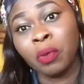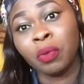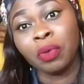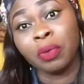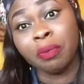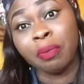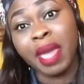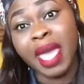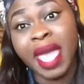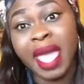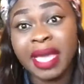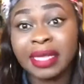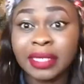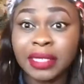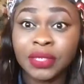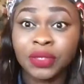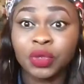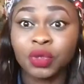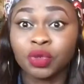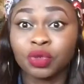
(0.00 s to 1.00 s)
we met
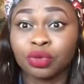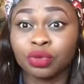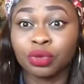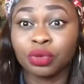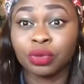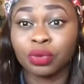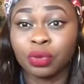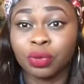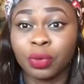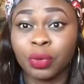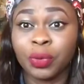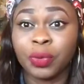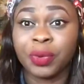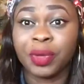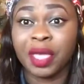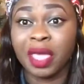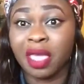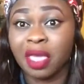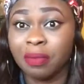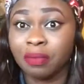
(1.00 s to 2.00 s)
through
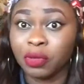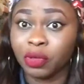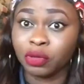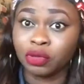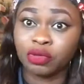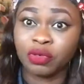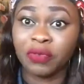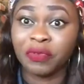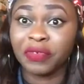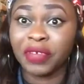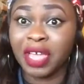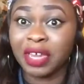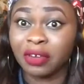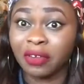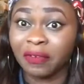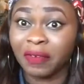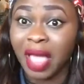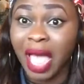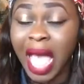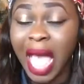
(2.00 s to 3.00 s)
a mutual friend
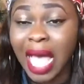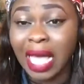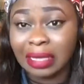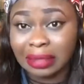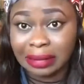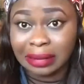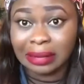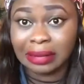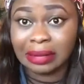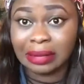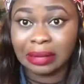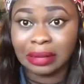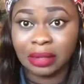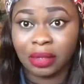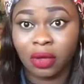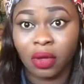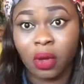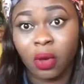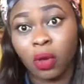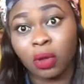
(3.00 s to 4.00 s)
of ours
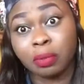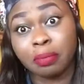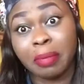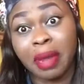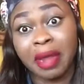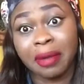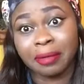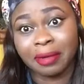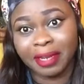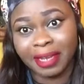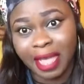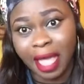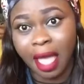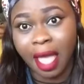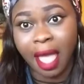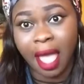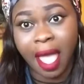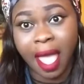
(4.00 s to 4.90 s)
called Maria.